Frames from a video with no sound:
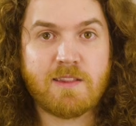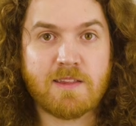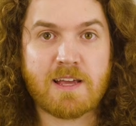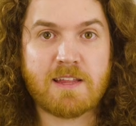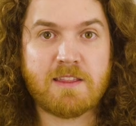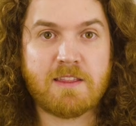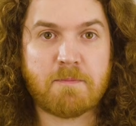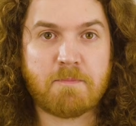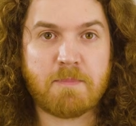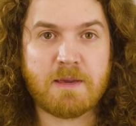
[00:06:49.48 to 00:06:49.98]

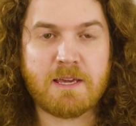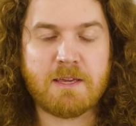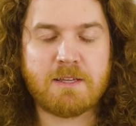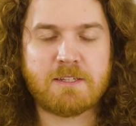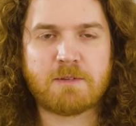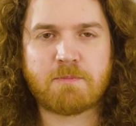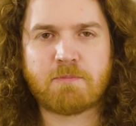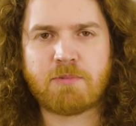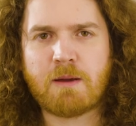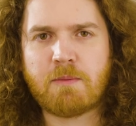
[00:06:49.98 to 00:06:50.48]
Then the Bee
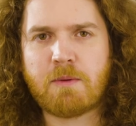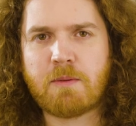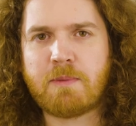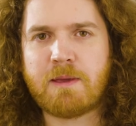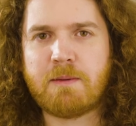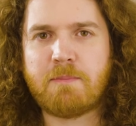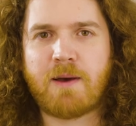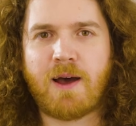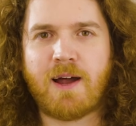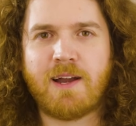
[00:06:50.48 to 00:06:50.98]

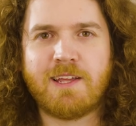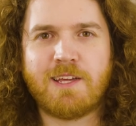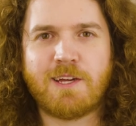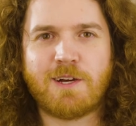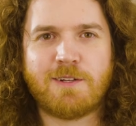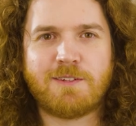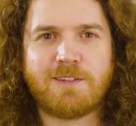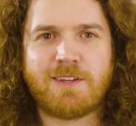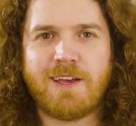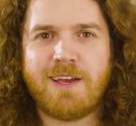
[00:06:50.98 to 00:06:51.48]
Supremacy Party
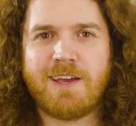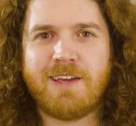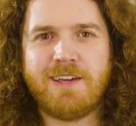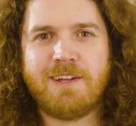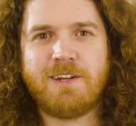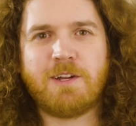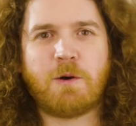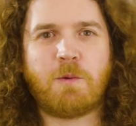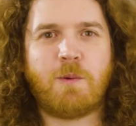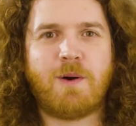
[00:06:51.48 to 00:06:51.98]
goes, "You
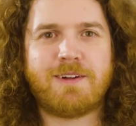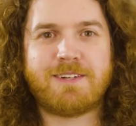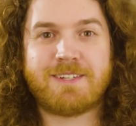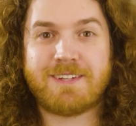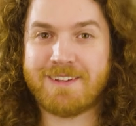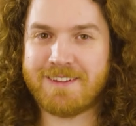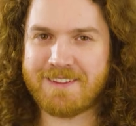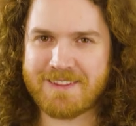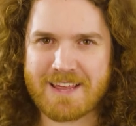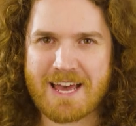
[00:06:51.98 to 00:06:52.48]
know what,
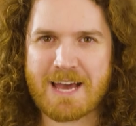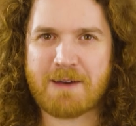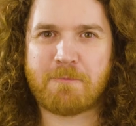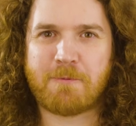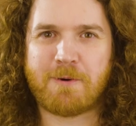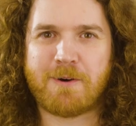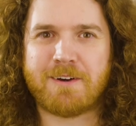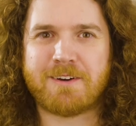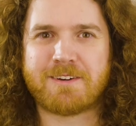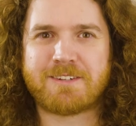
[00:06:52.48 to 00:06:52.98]
that
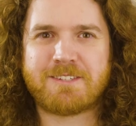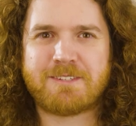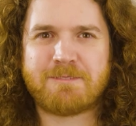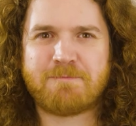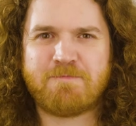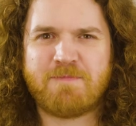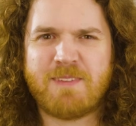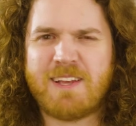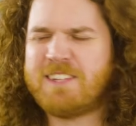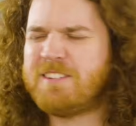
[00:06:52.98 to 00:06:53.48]
works.
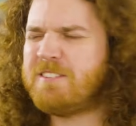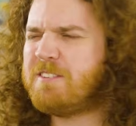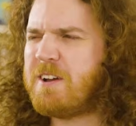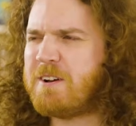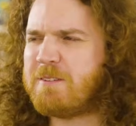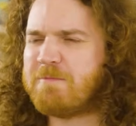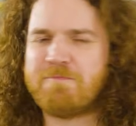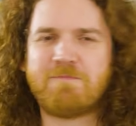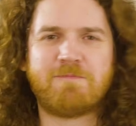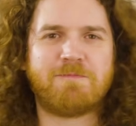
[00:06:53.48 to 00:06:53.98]
It's
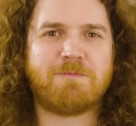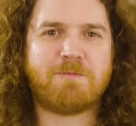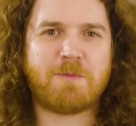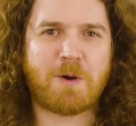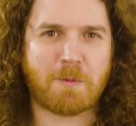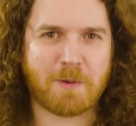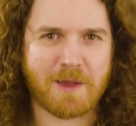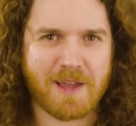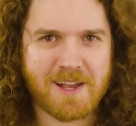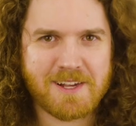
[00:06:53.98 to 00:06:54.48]
not
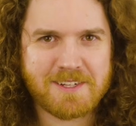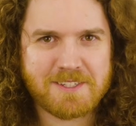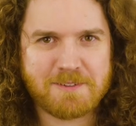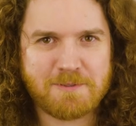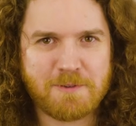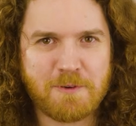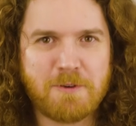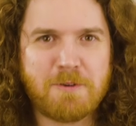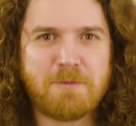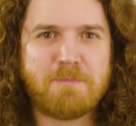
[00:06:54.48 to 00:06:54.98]
what we asked
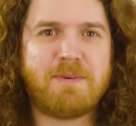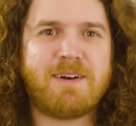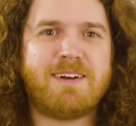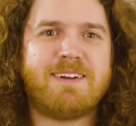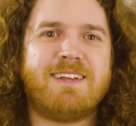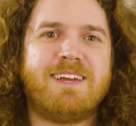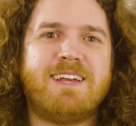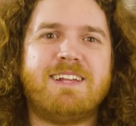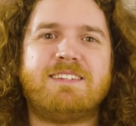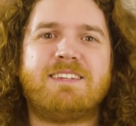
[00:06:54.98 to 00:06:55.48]
for,
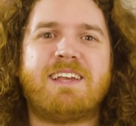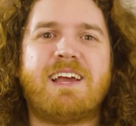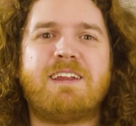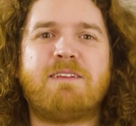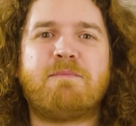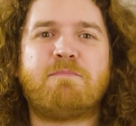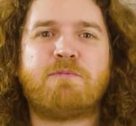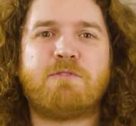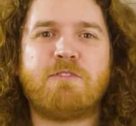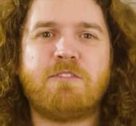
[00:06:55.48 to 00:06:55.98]
but it's an
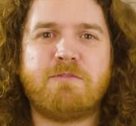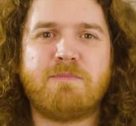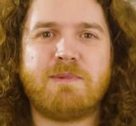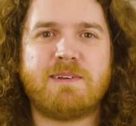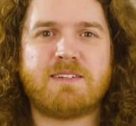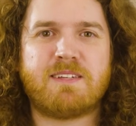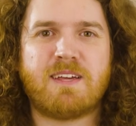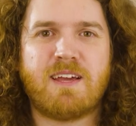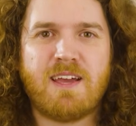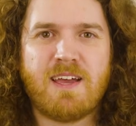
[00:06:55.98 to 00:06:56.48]

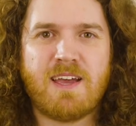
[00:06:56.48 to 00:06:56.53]
improvement.